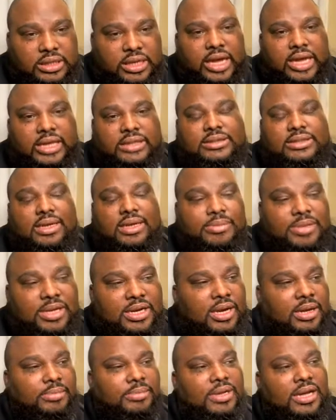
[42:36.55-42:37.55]
Yeah, it's coming
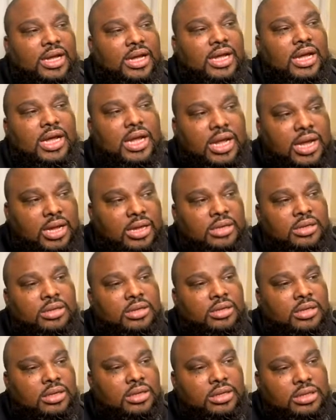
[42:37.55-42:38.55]
up.
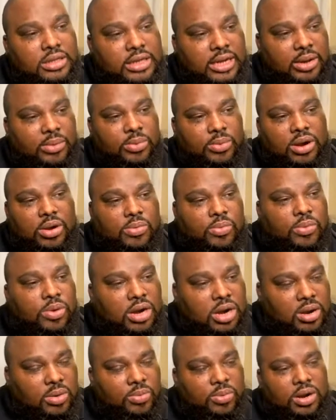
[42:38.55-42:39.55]
Yeah,
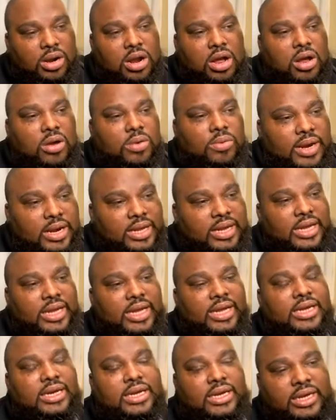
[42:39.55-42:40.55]
we're already
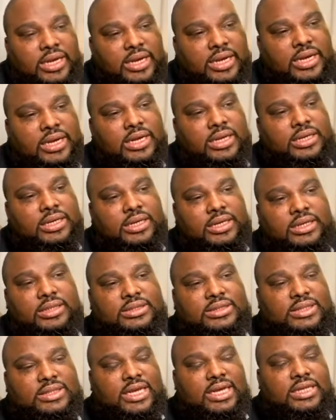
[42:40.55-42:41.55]
in the
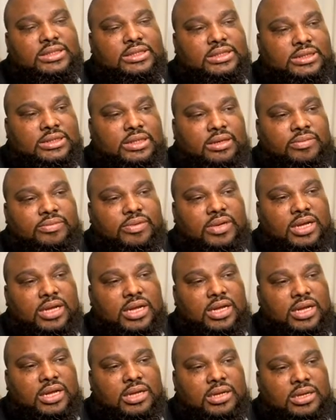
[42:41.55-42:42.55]
stages
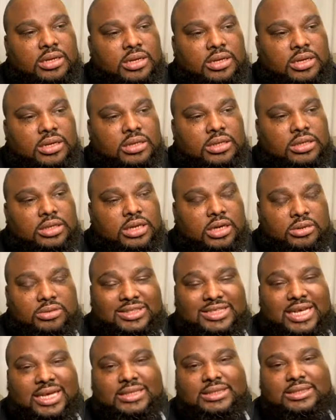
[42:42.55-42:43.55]
of
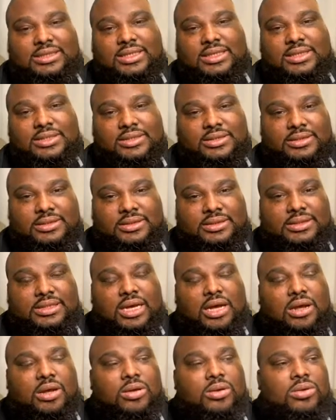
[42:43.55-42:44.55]
testing.
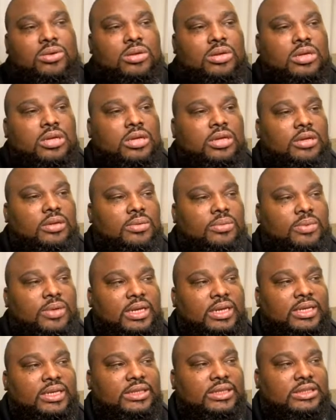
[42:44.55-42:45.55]
So
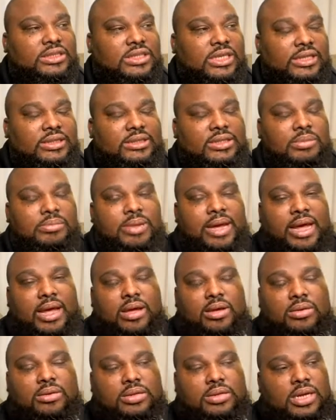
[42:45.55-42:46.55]
really, it's just
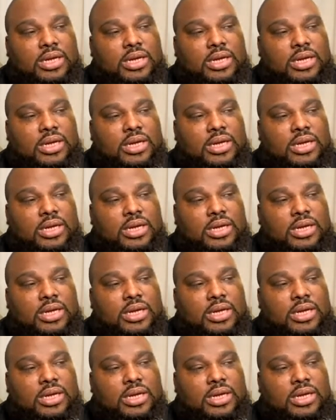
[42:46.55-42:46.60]
about.